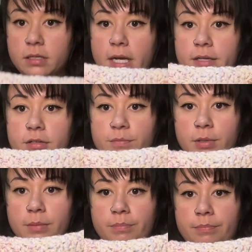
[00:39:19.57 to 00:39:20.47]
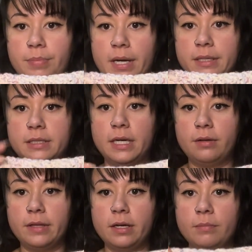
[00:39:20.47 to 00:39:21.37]
I could have put a button
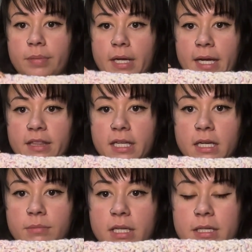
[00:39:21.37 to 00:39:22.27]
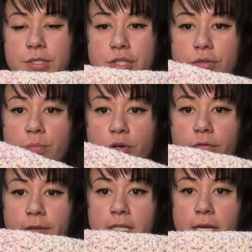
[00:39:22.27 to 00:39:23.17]
down there, but I think I made it too
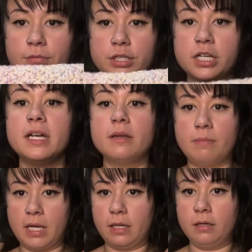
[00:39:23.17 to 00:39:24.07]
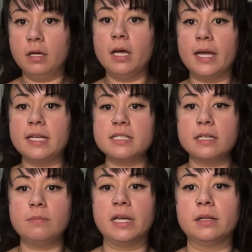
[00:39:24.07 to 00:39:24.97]
perfect. I wish I had I guess I
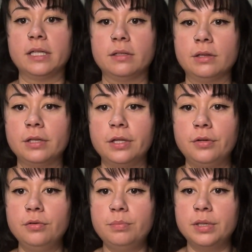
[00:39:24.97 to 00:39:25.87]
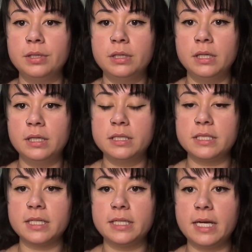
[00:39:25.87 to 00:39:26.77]
could make like a loop
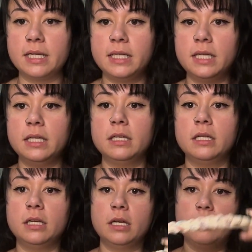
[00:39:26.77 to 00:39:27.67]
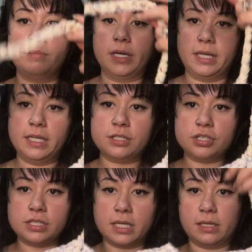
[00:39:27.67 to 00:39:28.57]
to connect it, but it's
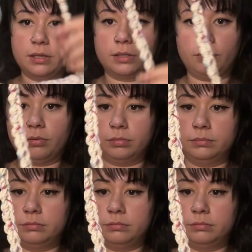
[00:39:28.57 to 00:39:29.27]
just like a little